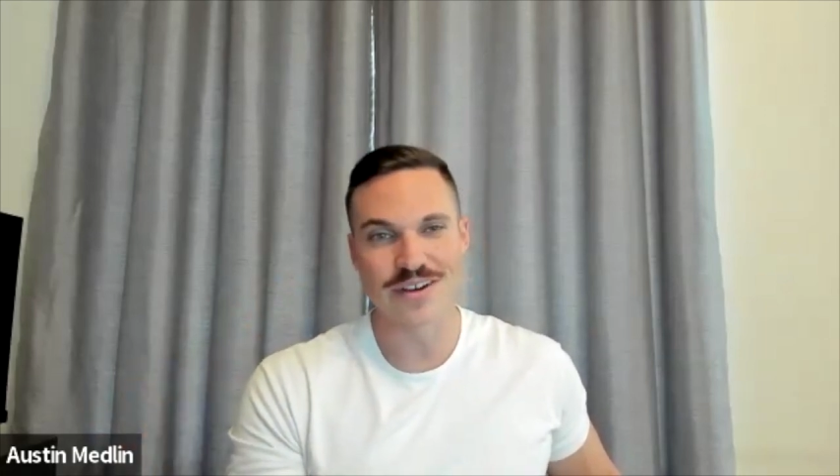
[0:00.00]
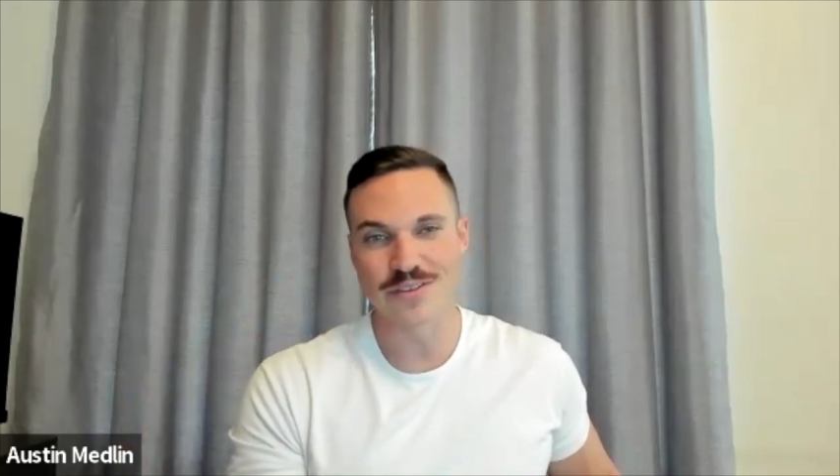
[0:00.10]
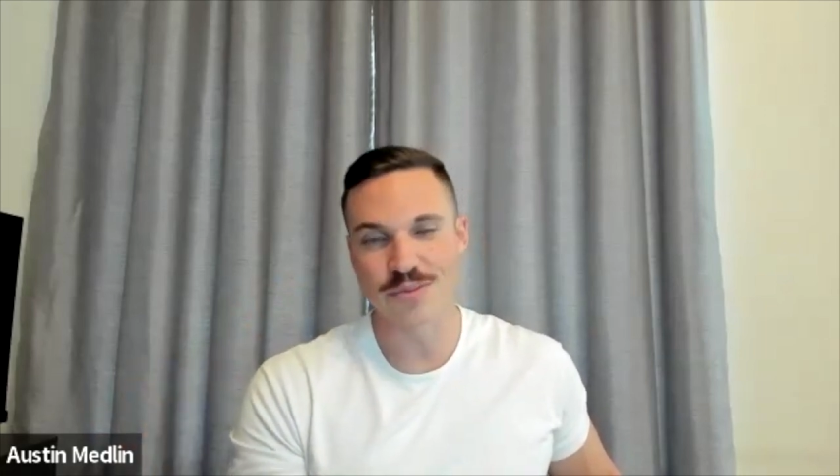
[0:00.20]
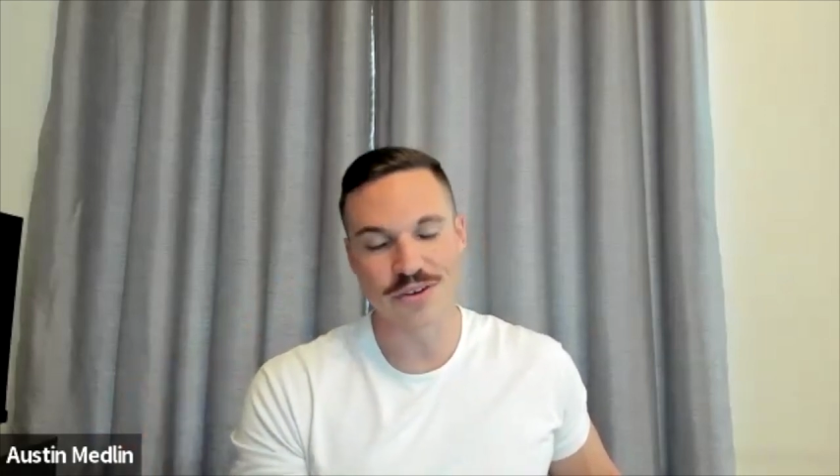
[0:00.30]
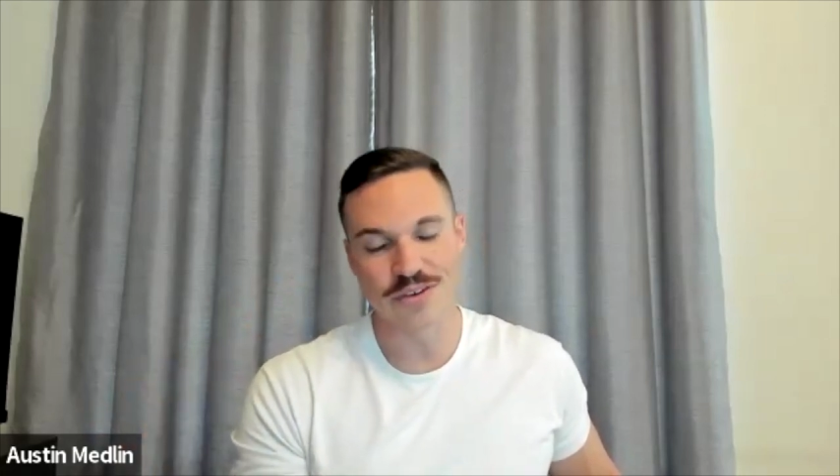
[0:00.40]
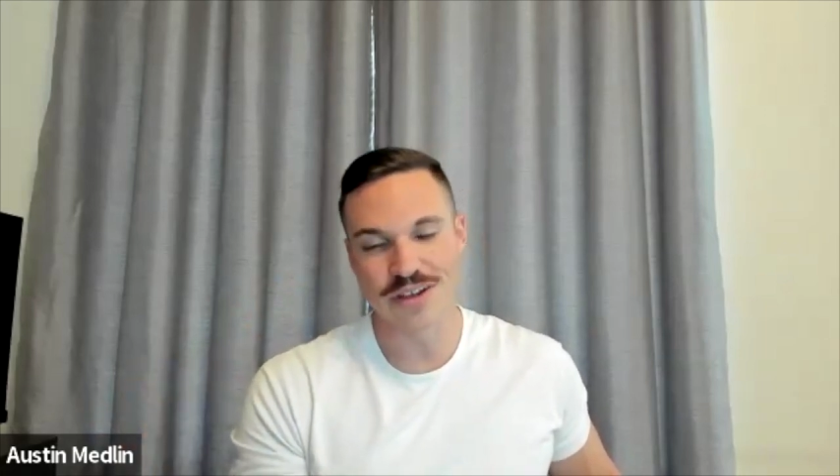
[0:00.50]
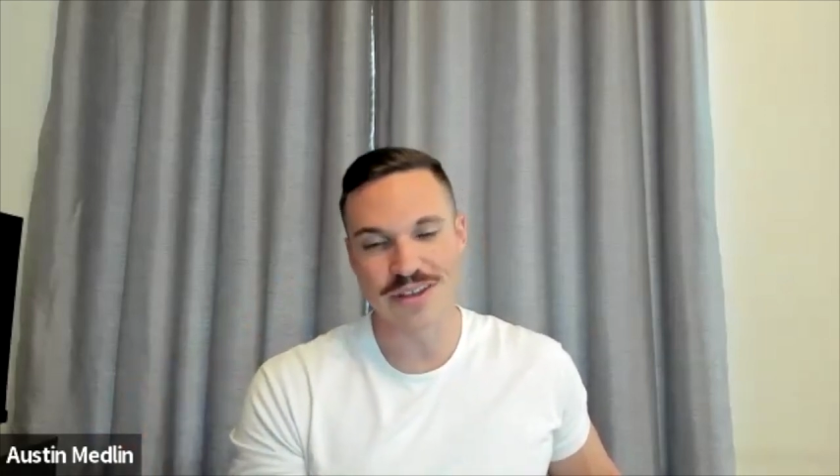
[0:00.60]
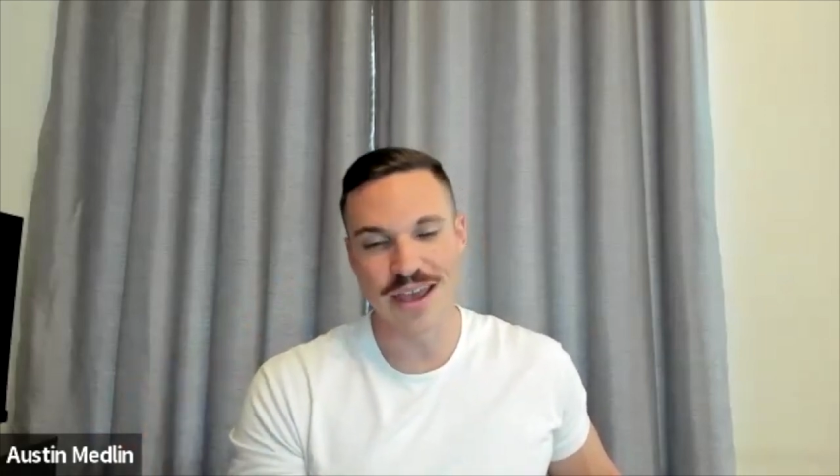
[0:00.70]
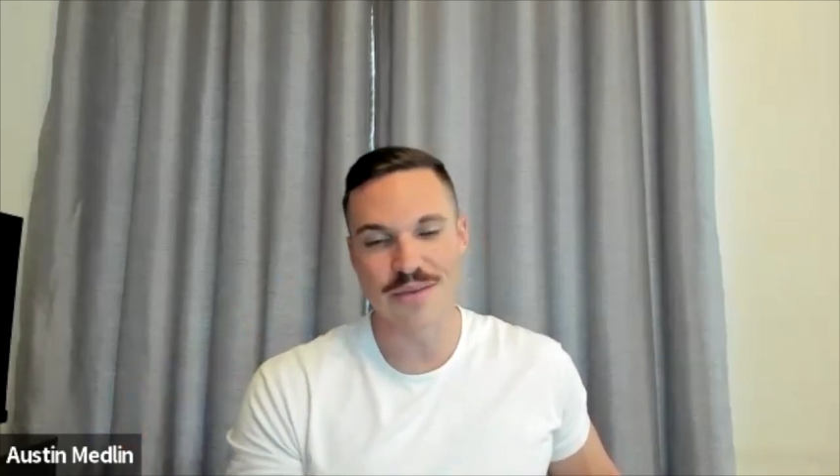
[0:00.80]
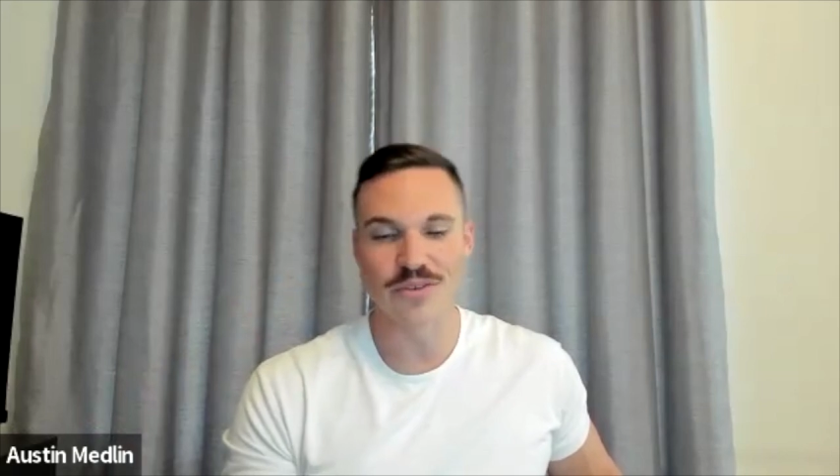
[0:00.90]
It's been great to
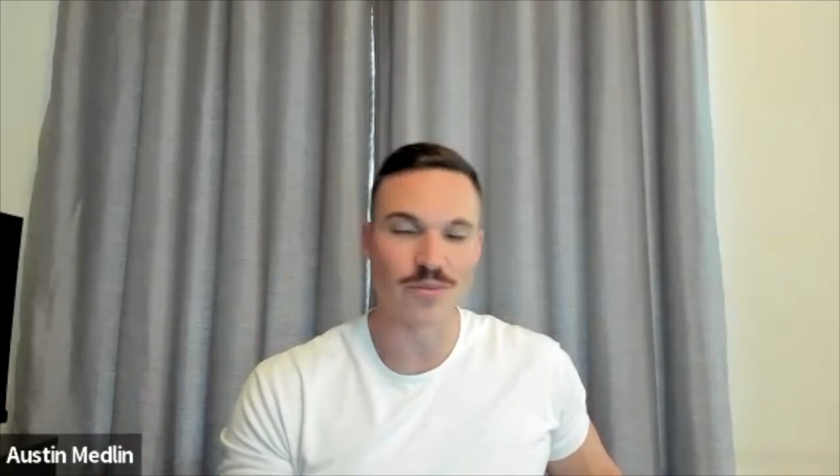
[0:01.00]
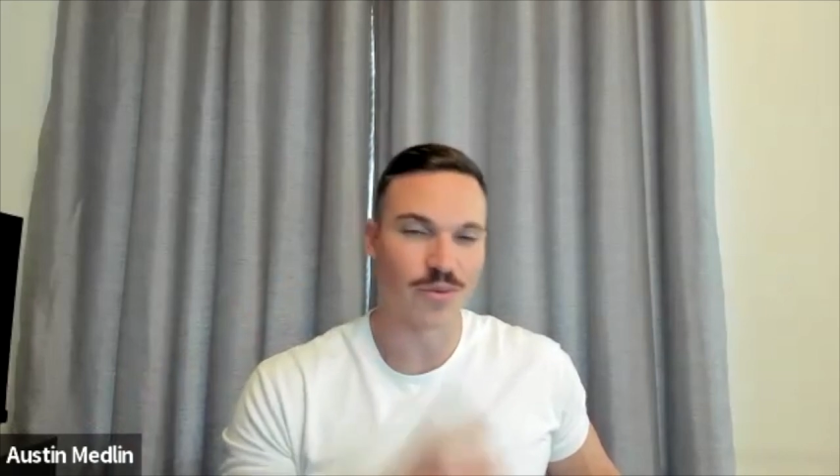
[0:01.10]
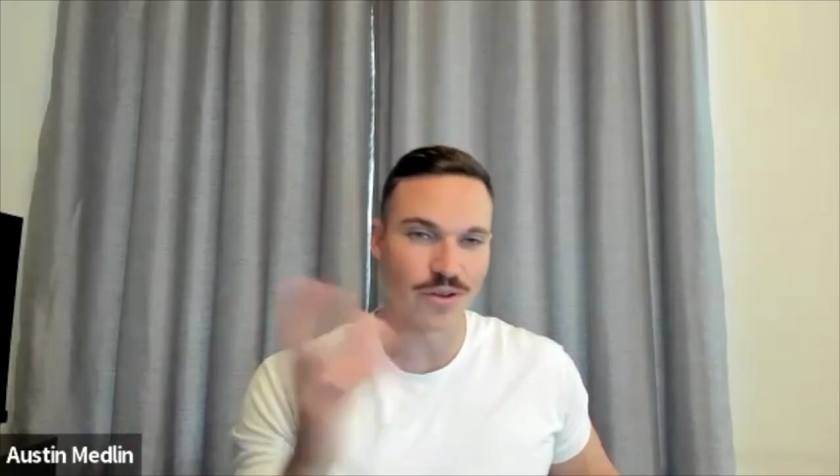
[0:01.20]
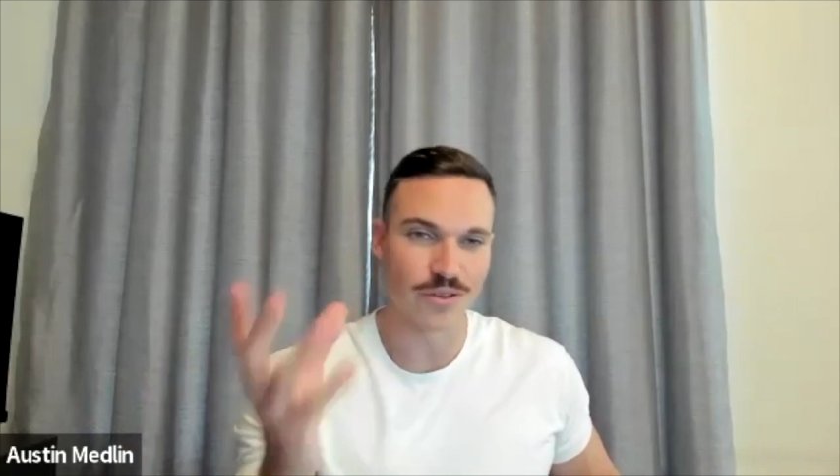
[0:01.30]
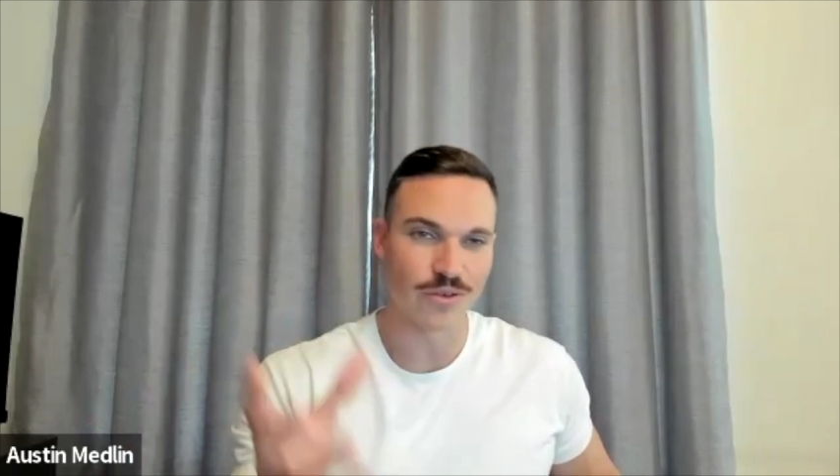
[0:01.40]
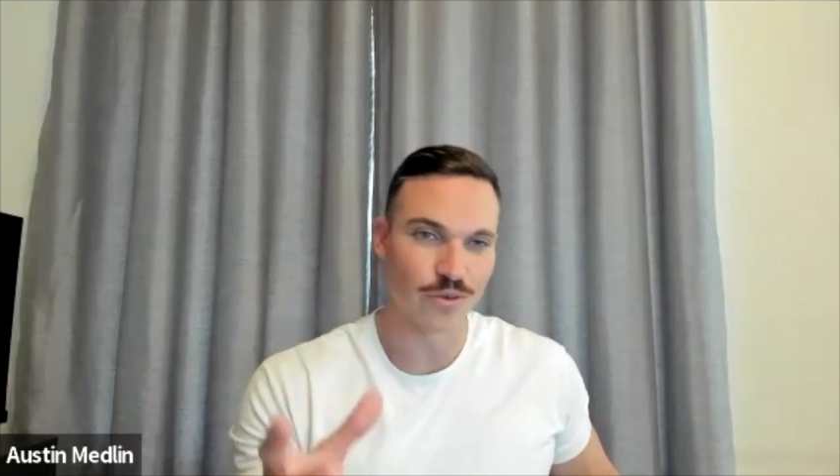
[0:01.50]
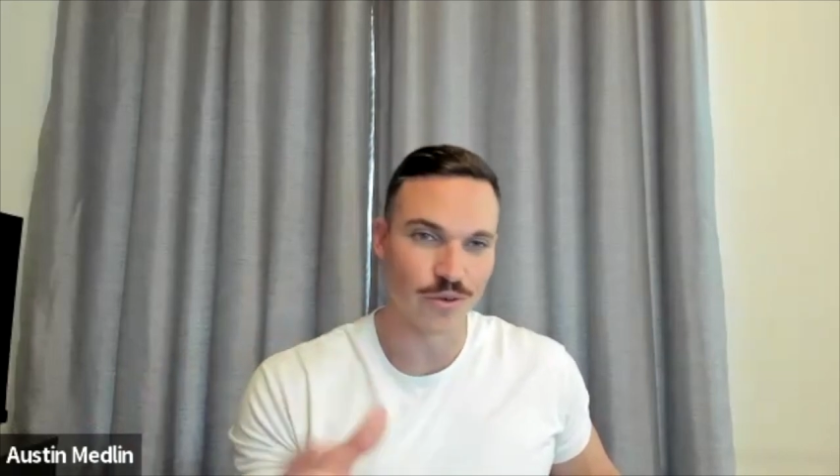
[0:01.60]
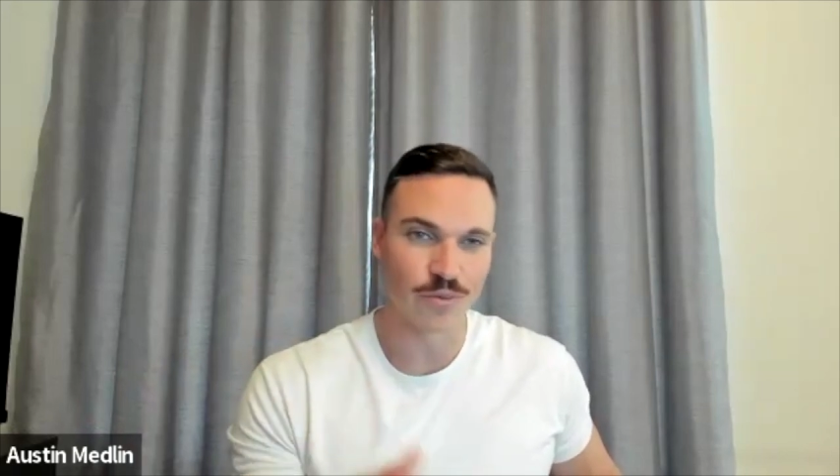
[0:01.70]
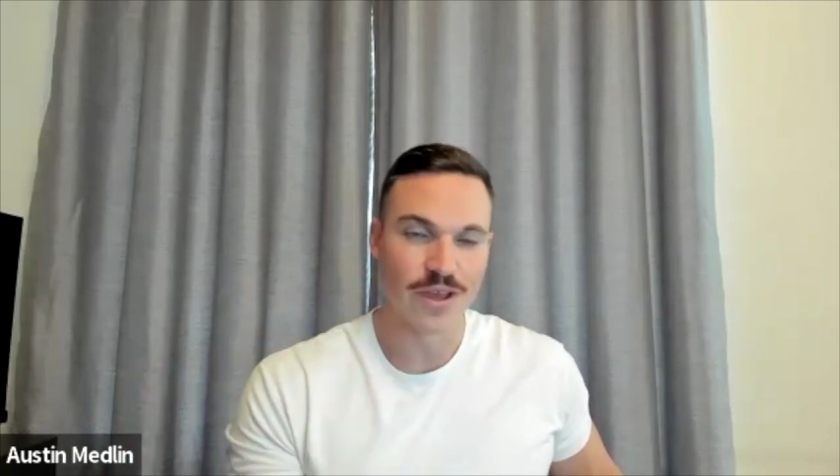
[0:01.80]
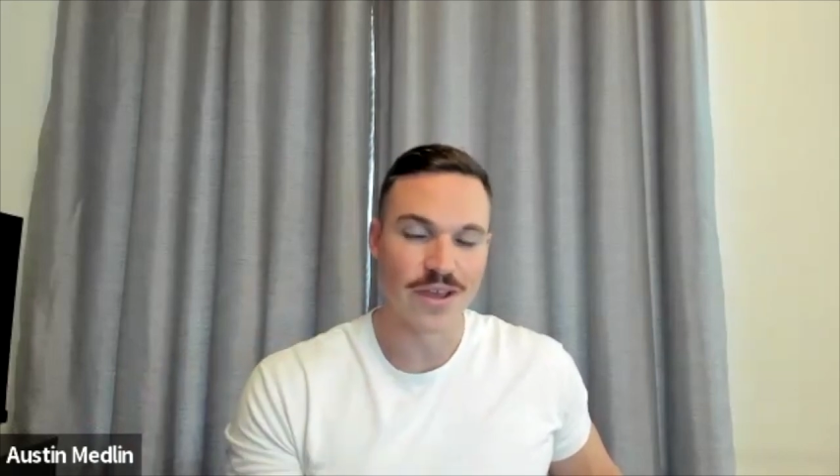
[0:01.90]
have you a part of the group.